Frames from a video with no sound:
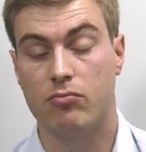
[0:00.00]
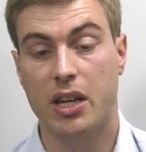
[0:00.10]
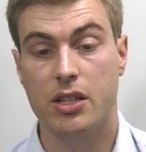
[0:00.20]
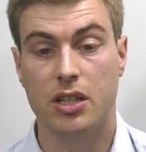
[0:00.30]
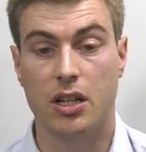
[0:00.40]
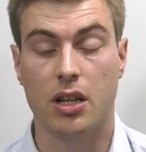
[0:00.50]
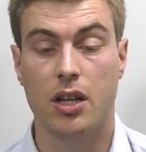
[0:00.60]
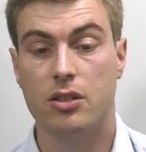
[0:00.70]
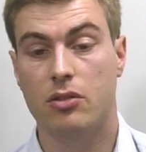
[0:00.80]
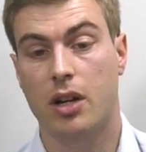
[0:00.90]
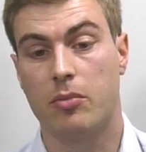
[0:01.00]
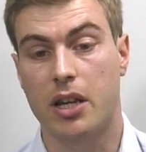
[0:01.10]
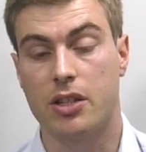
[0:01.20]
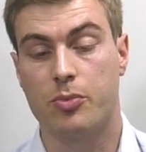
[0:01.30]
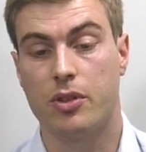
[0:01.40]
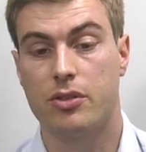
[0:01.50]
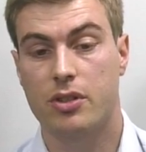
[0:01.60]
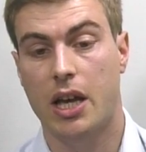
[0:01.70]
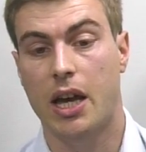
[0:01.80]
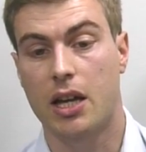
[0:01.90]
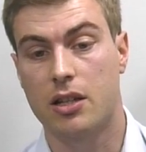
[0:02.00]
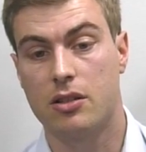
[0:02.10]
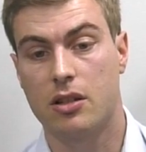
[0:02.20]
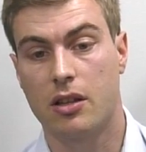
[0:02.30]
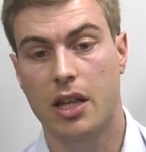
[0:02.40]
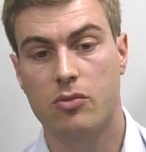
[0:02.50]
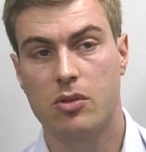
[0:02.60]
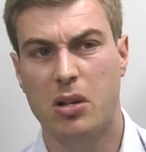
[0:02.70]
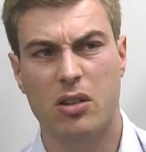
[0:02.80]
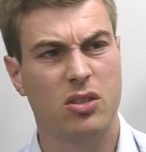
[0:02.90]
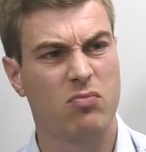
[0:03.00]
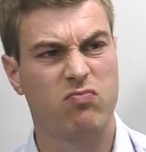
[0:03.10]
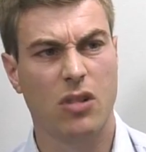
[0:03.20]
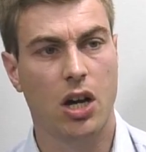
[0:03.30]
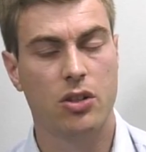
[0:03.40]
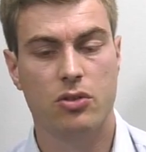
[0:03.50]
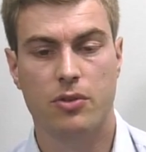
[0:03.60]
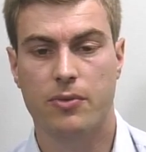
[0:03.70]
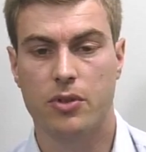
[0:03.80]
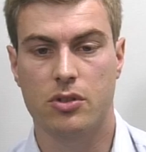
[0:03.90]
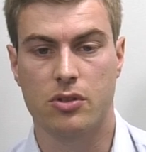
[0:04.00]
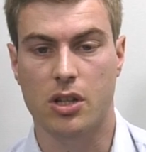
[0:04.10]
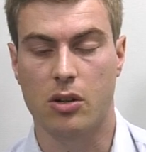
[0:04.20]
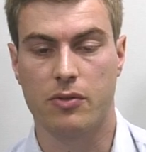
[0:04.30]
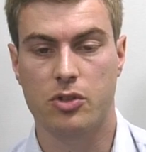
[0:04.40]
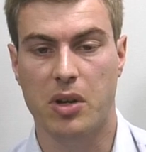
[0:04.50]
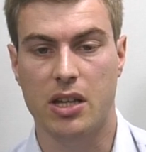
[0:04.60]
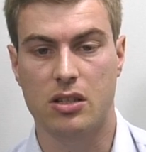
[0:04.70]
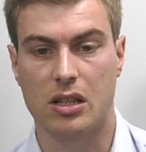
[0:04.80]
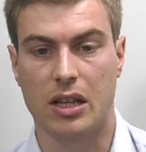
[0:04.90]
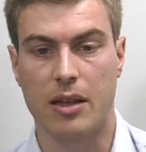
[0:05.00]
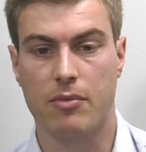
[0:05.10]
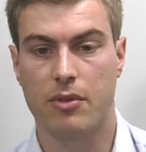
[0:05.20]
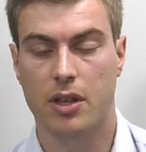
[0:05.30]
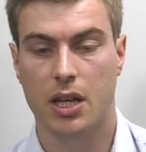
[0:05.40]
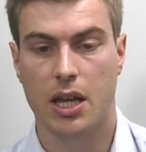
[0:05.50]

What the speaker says: based in an underground basement, and it was about 100 foot or so of space in length,